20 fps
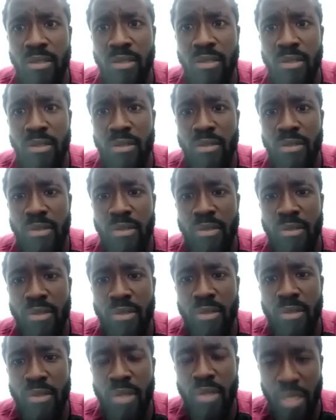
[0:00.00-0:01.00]
Service.
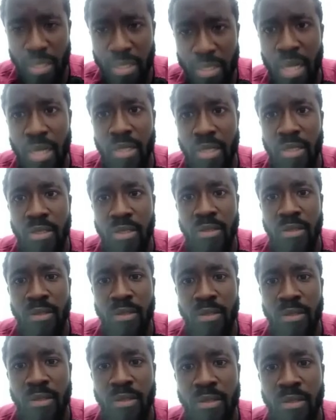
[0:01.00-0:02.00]
Exactly.
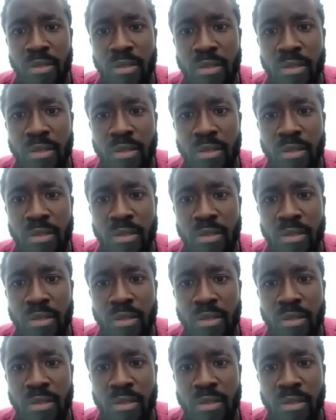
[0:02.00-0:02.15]
All right.